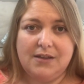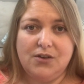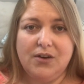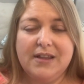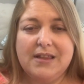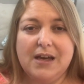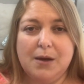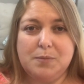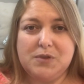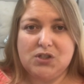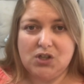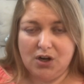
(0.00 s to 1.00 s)
during the
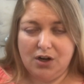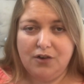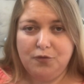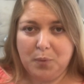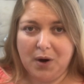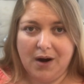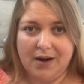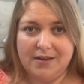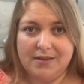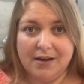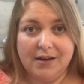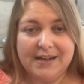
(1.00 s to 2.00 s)
observe
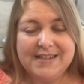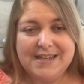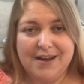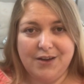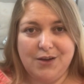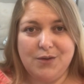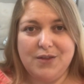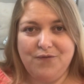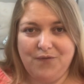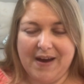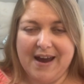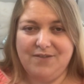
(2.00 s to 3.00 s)
part, they're going to tell you the
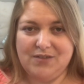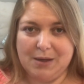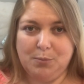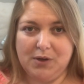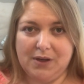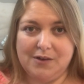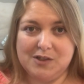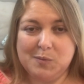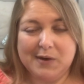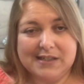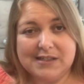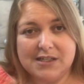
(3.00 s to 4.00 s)
5 W's
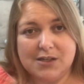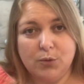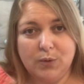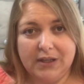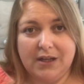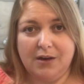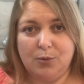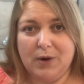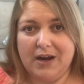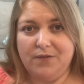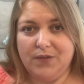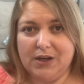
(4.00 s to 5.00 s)
because it's a really good
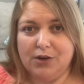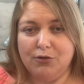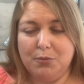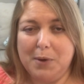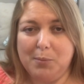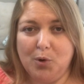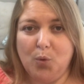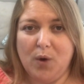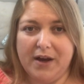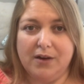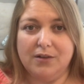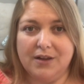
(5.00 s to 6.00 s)
way for you to remember
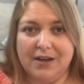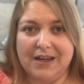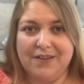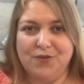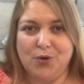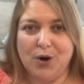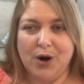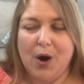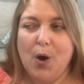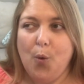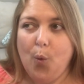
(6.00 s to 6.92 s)
what you're looking for,